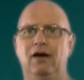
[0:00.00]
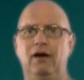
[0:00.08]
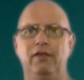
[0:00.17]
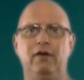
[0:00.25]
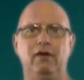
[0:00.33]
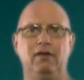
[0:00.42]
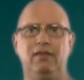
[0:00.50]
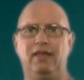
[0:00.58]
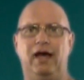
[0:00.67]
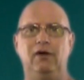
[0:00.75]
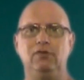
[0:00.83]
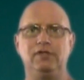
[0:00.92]
other
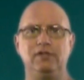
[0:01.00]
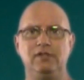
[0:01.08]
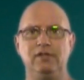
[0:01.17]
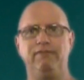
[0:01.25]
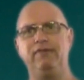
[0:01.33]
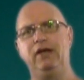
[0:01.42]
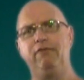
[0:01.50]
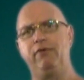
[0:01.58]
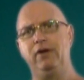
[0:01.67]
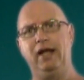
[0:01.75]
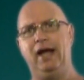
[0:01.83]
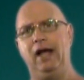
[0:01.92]
thousands of
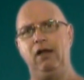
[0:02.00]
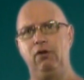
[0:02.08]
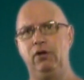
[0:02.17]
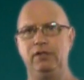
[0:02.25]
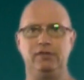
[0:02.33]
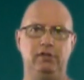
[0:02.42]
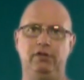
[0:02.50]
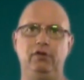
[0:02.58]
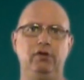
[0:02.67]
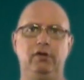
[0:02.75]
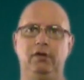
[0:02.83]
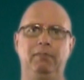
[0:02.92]
different alloys that you
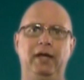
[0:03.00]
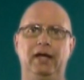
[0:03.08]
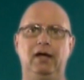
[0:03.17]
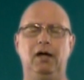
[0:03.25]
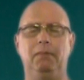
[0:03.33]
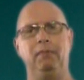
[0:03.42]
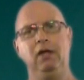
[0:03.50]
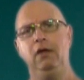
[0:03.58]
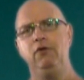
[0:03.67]
could make up.